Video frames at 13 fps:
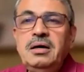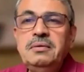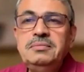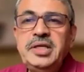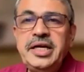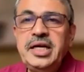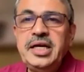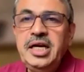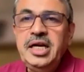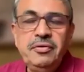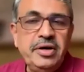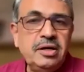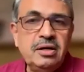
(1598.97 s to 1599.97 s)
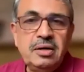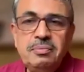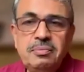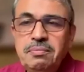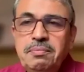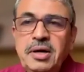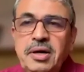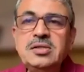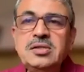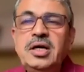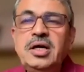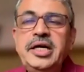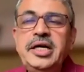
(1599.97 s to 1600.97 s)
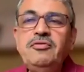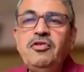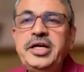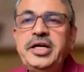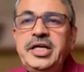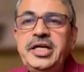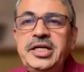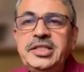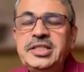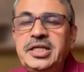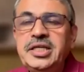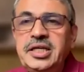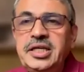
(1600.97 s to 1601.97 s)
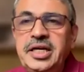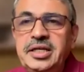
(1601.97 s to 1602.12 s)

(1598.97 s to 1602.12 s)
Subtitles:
They can live at plus 140 degrees centigrade.